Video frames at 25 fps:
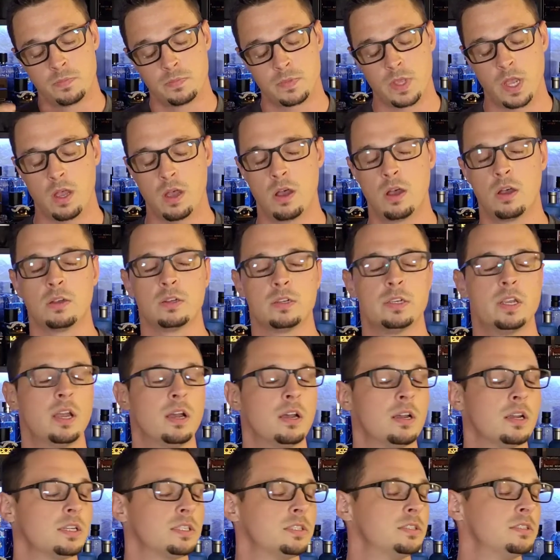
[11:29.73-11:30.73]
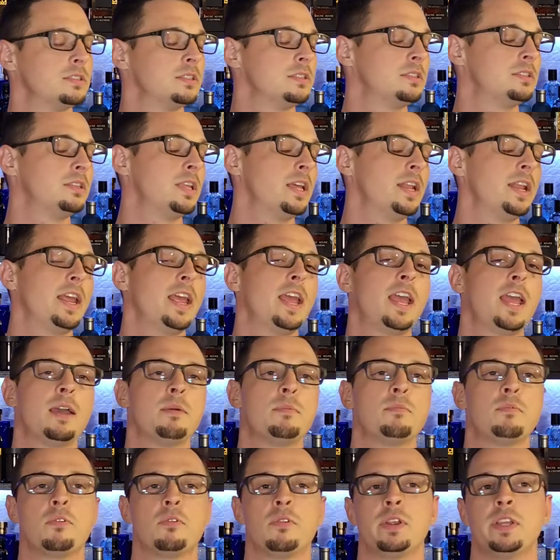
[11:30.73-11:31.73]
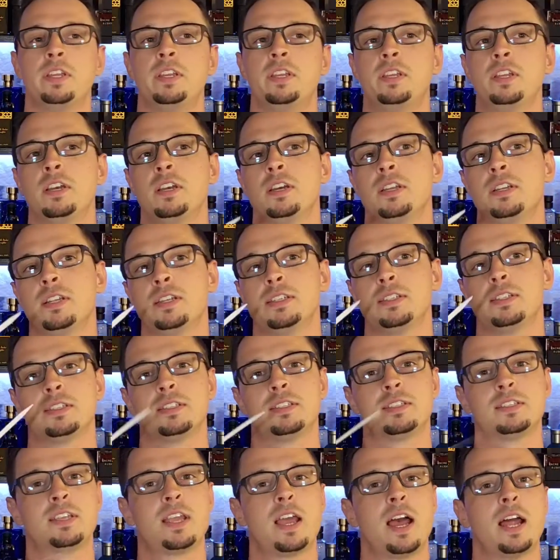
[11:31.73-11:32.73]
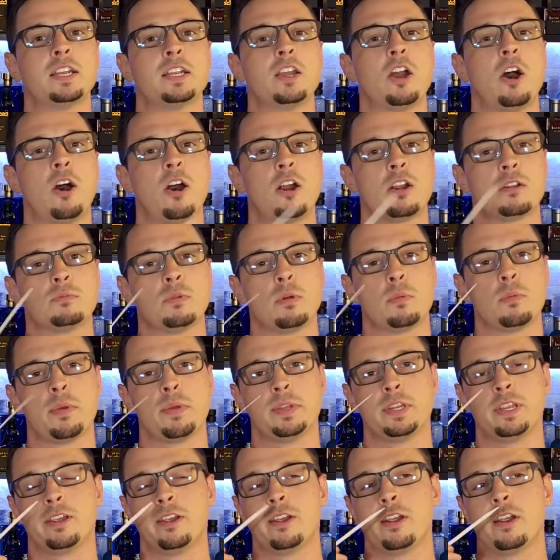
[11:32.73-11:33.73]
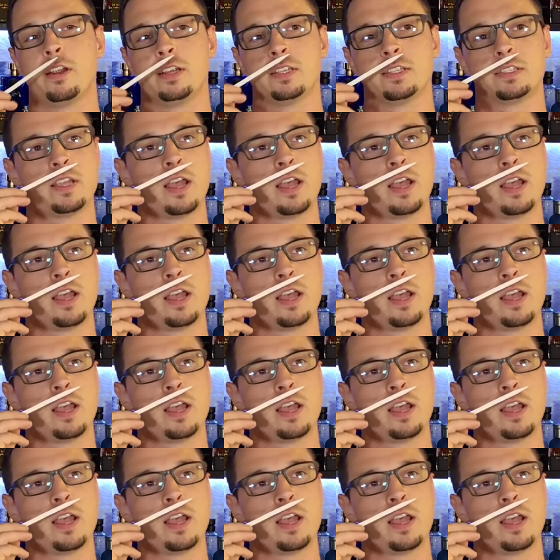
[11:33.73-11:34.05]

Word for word: Oh gosh, the ambery goodness. It's got cardamom in here. It's